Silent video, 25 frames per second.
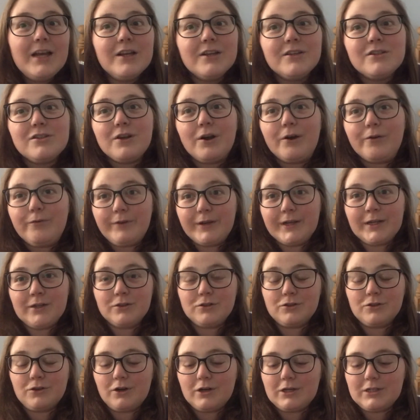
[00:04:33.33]
so
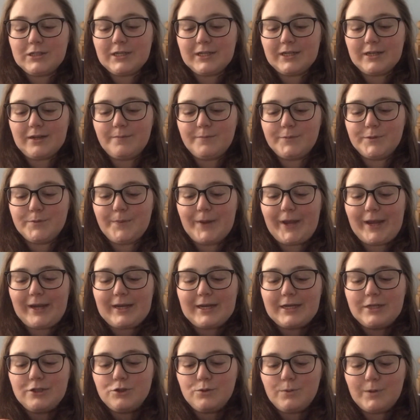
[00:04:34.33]
fingers crossed it comes back
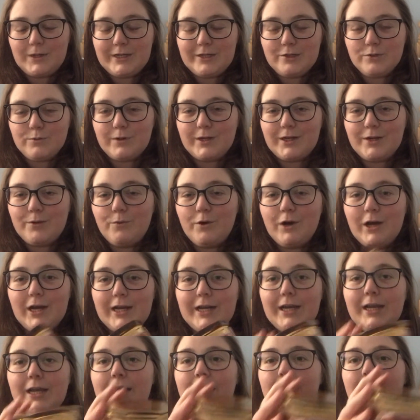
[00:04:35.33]
in
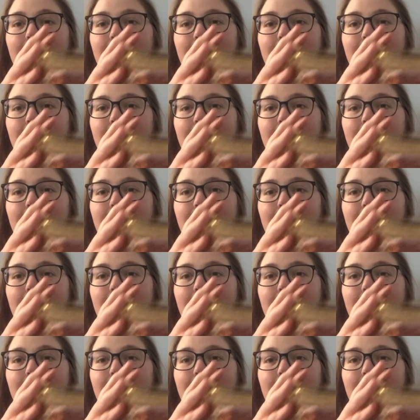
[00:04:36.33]
2021.